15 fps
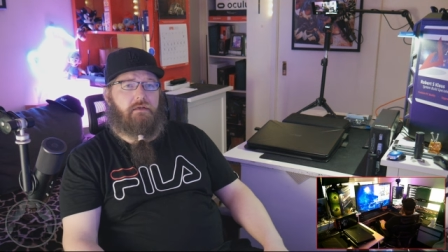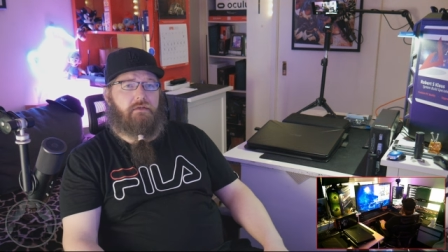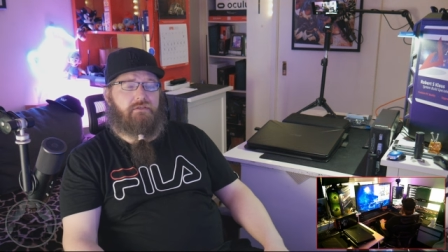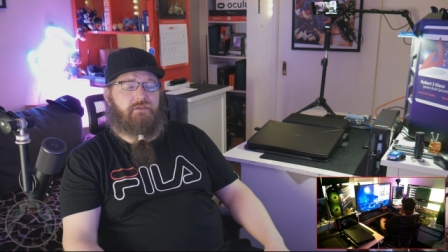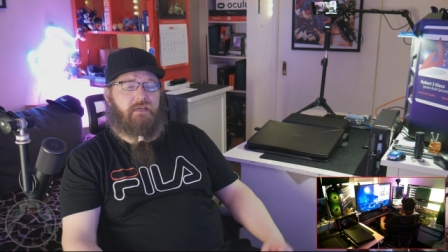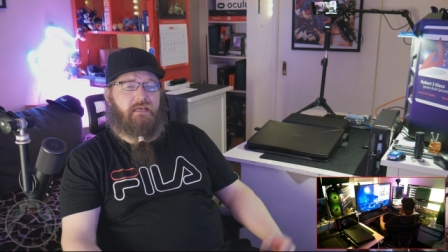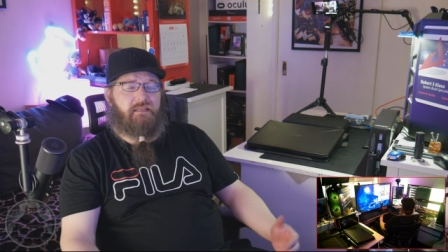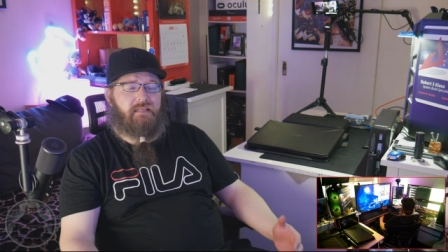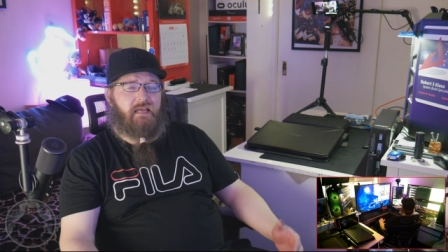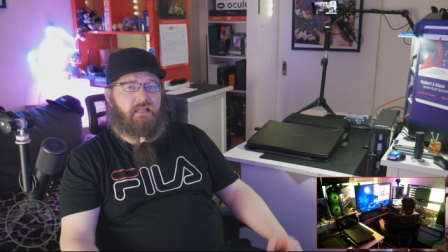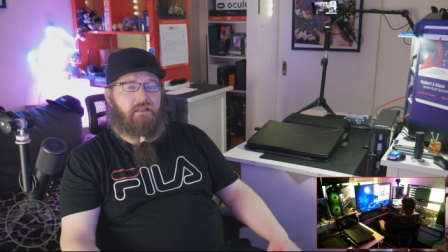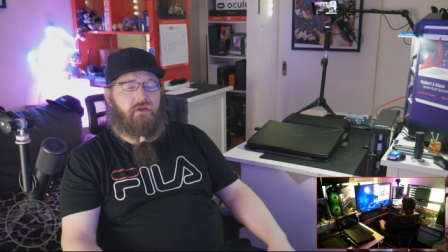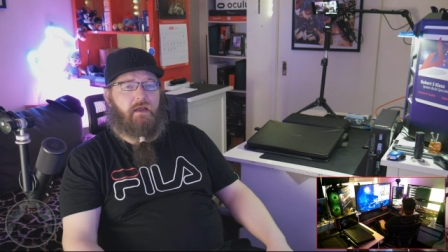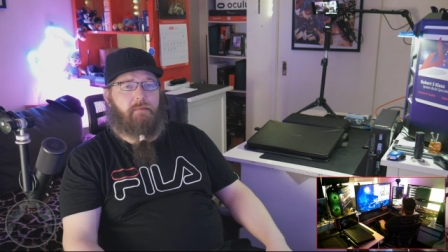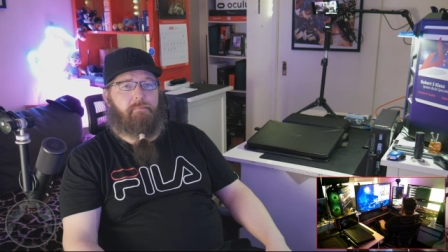So hit that
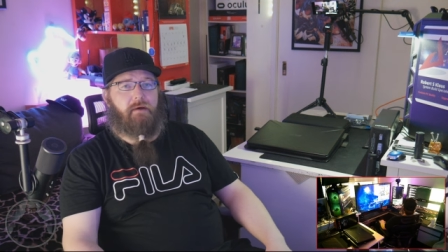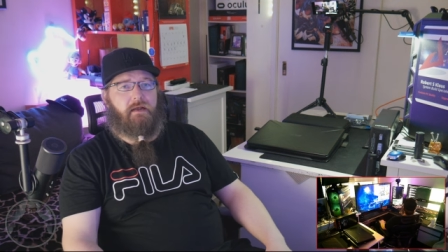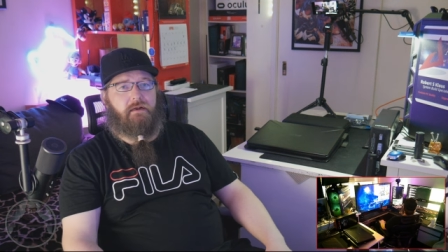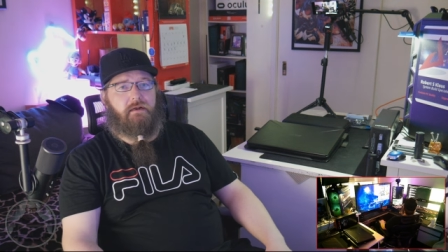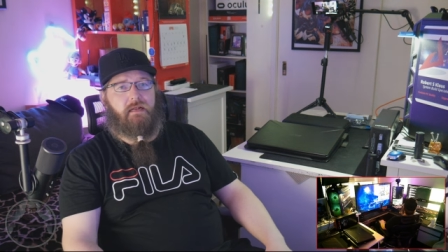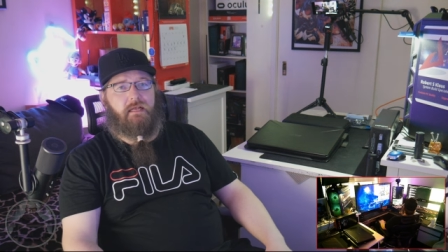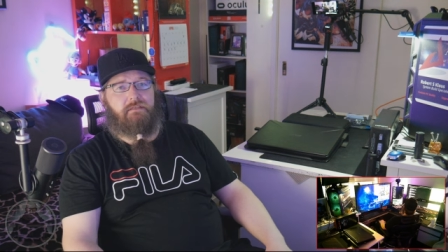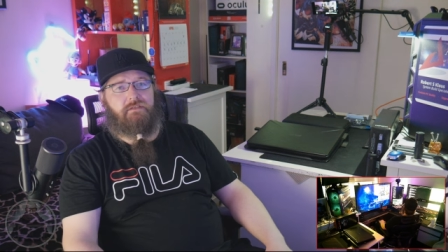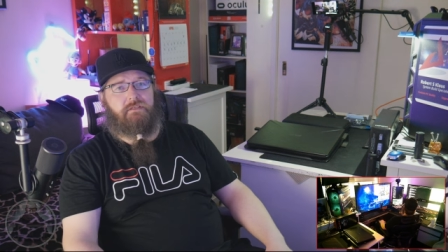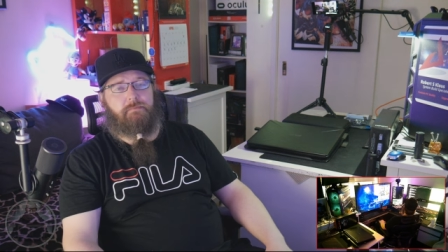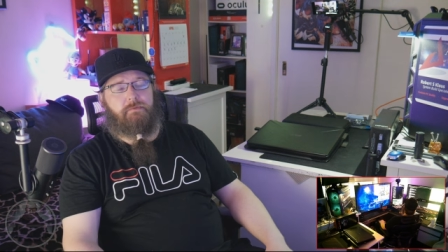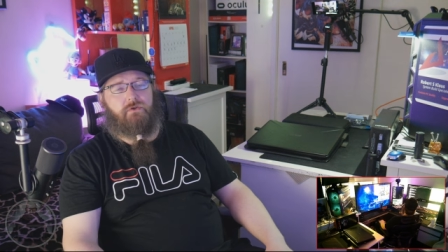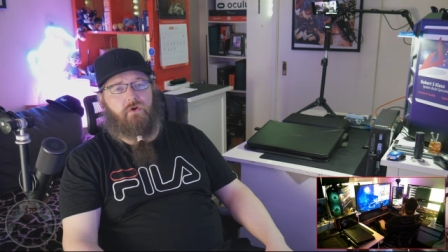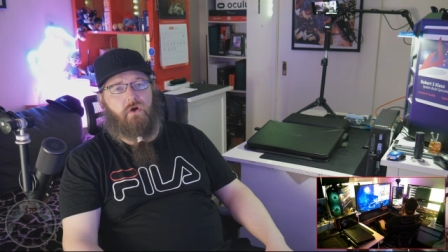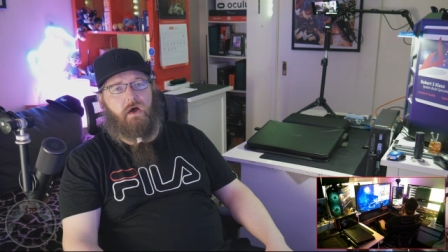like button and
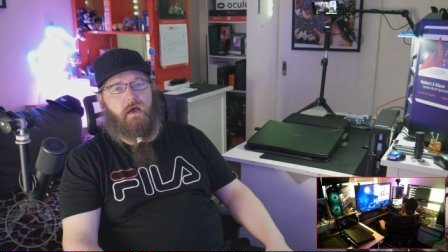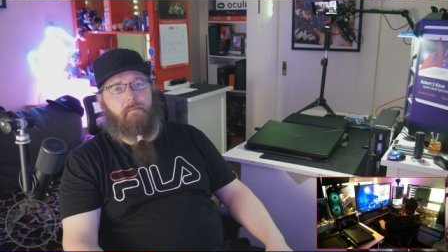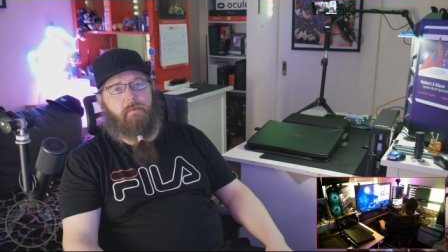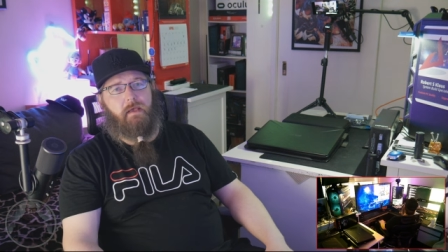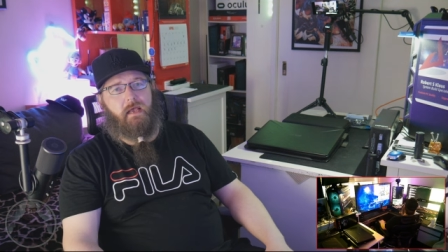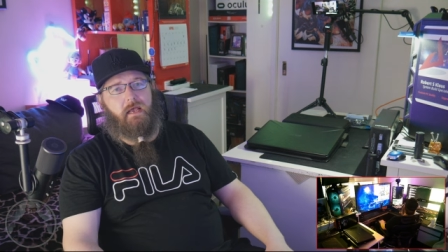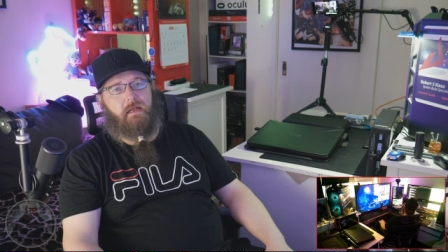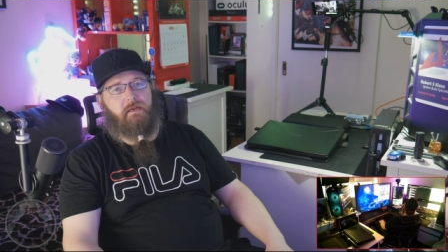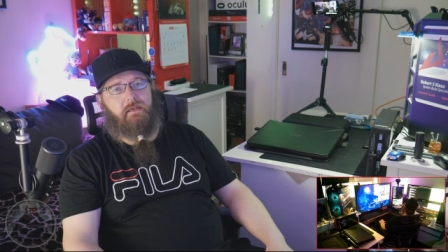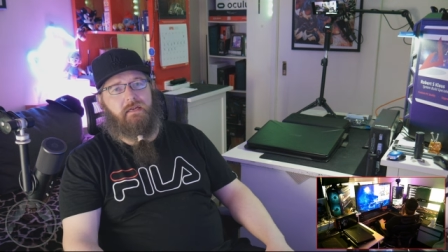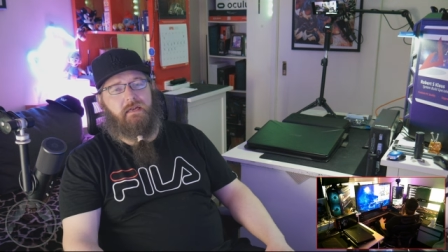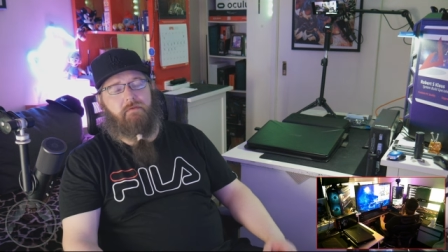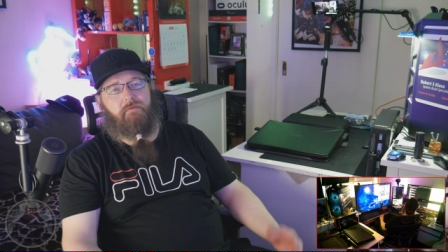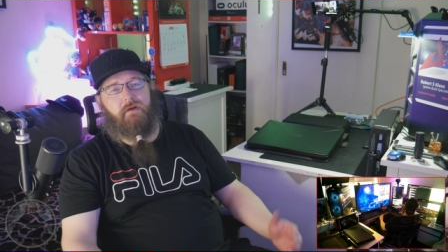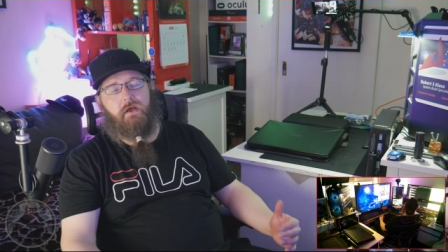subscribe and you
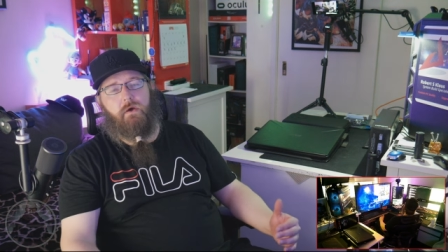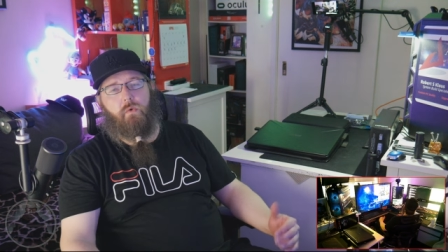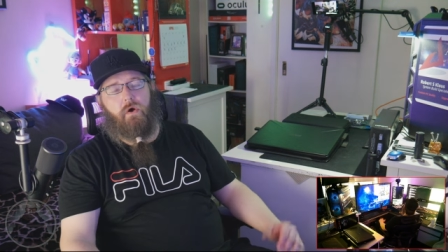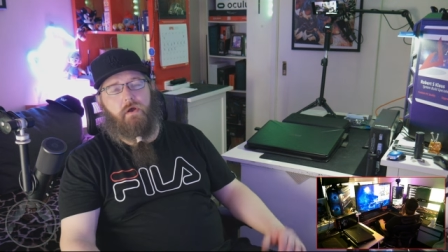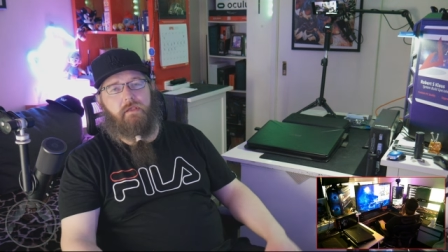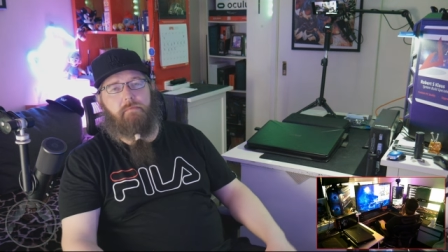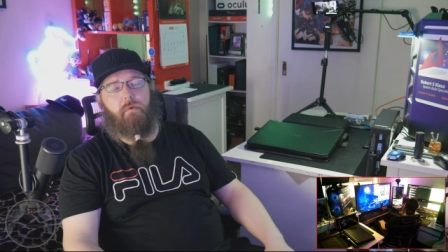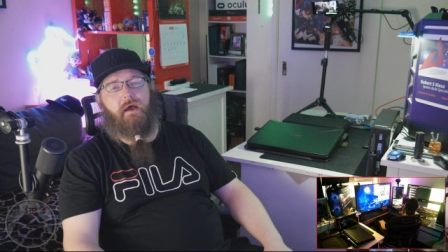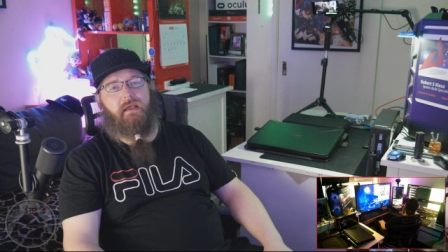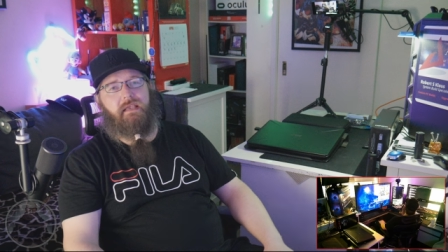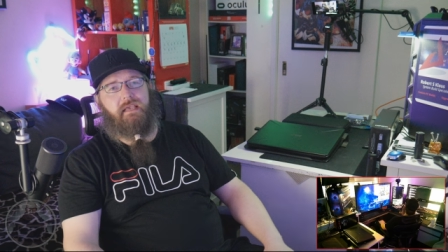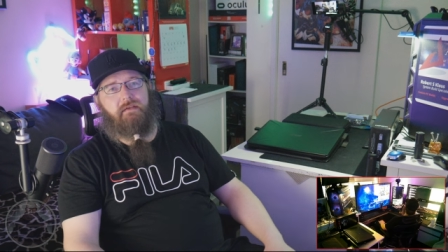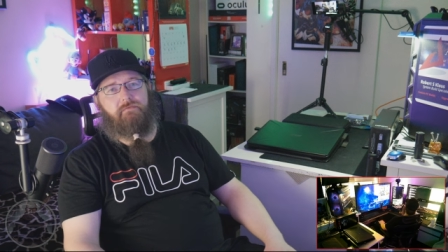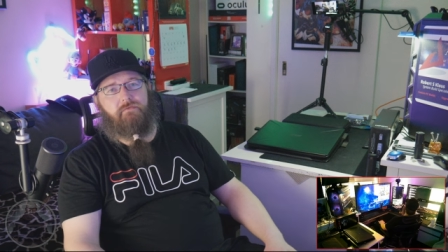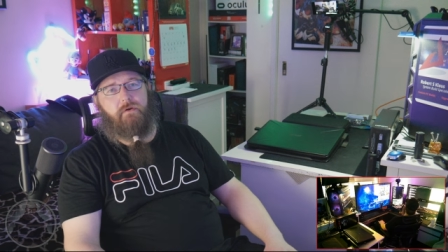never know what you might
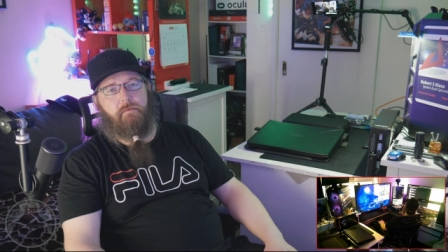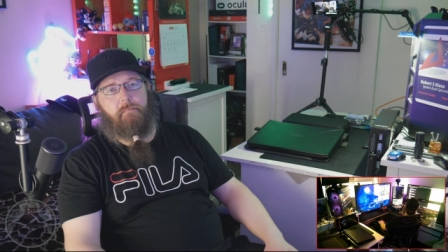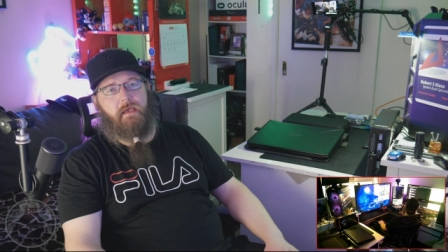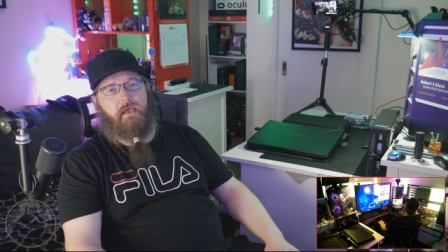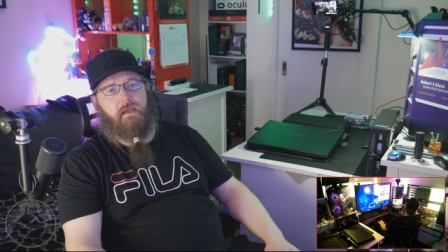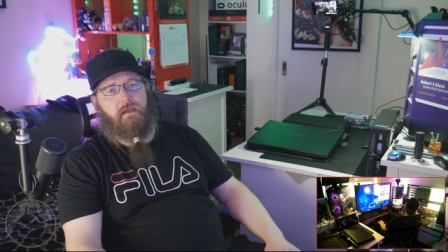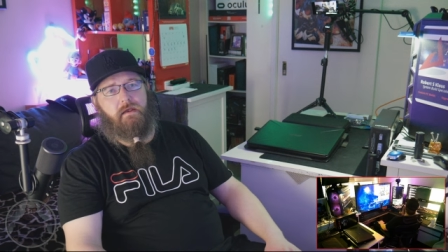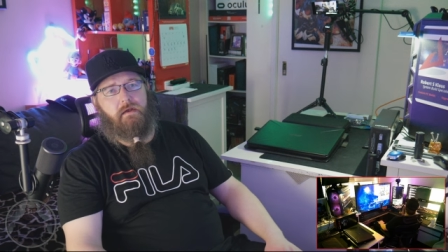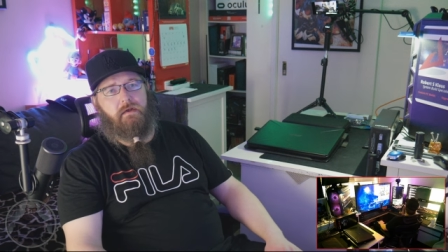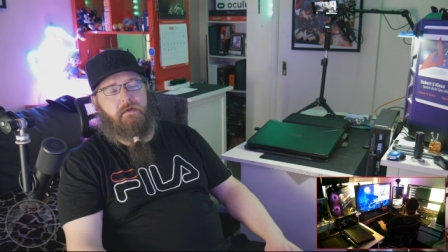get from me